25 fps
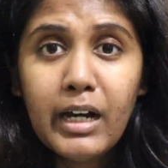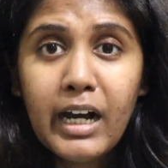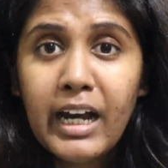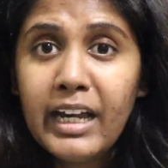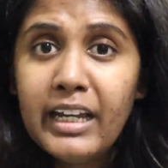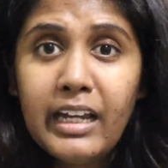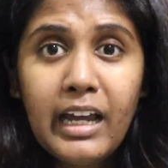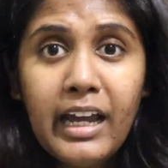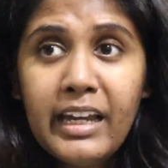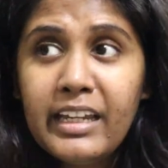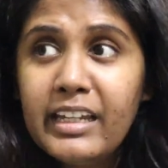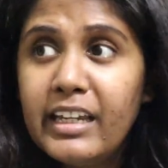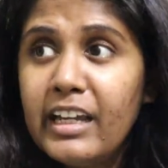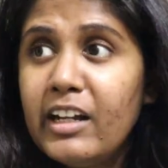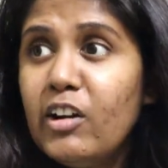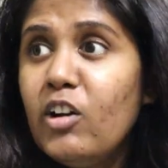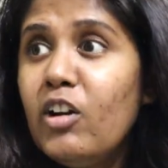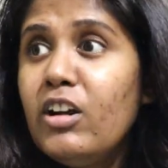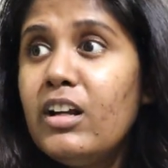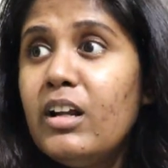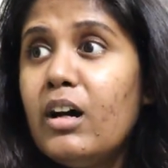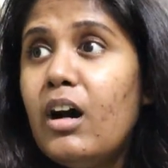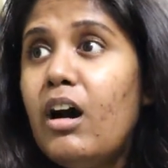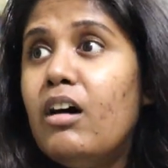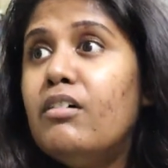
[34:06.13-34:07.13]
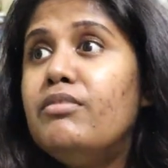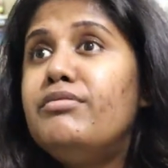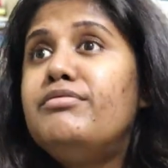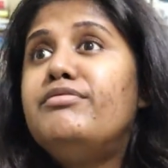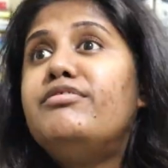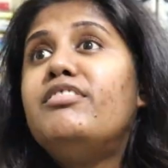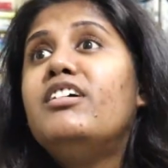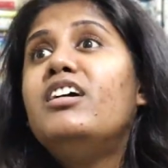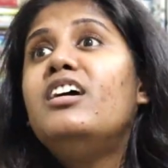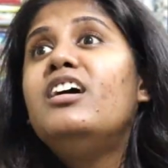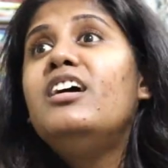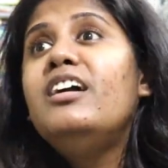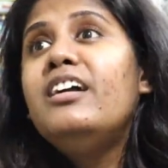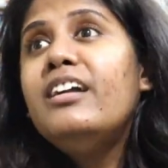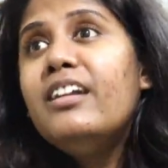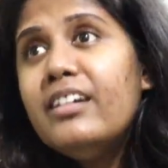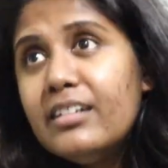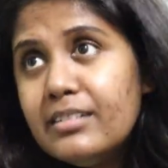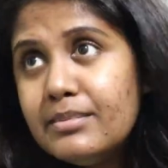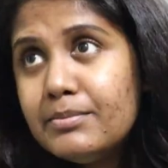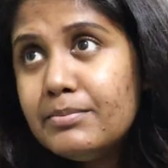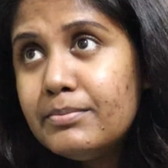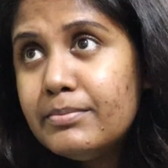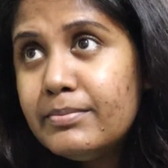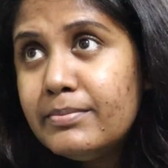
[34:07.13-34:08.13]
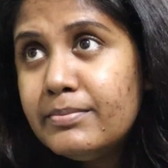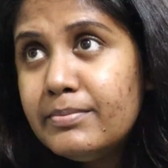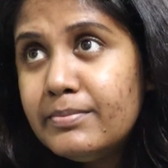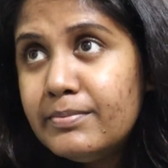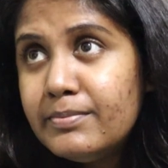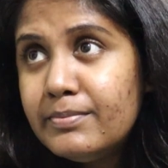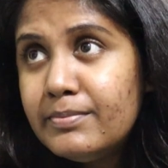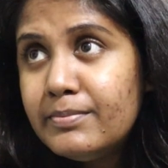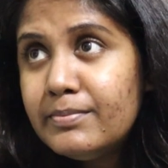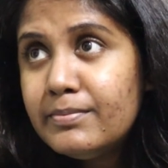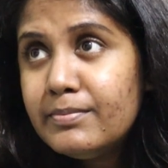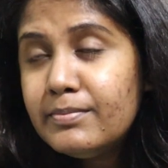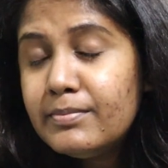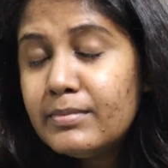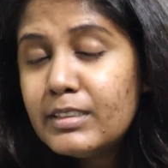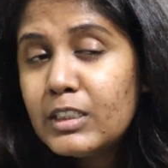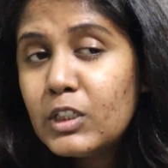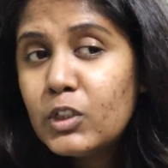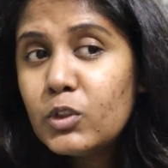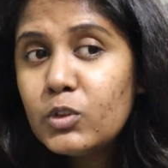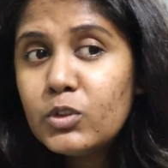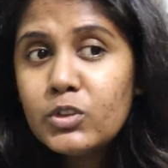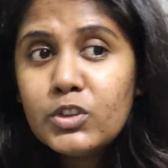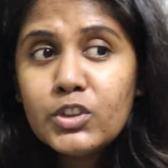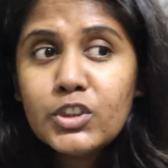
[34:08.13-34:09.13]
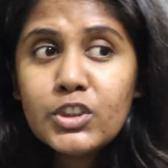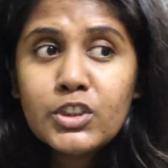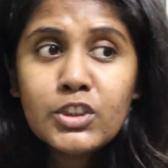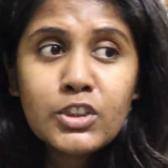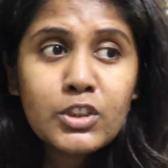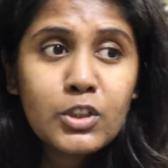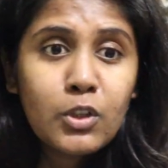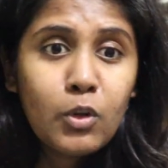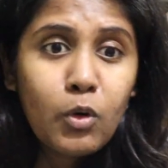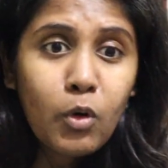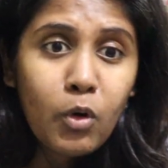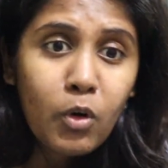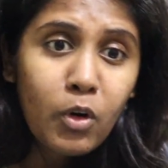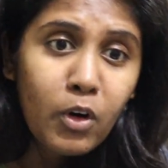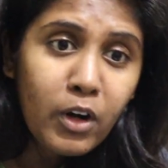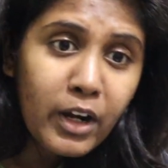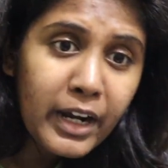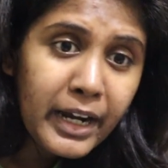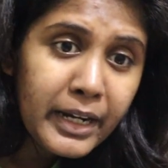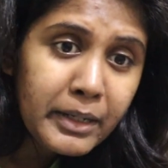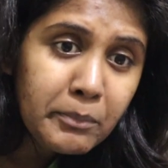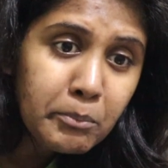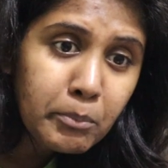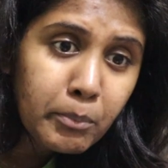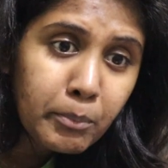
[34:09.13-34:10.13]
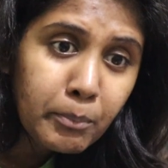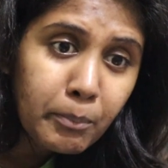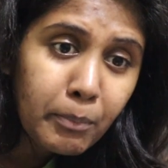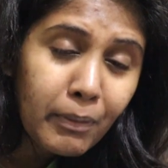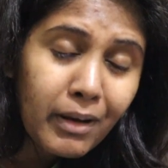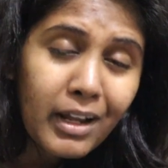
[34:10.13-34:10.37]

I cannot afford to just go and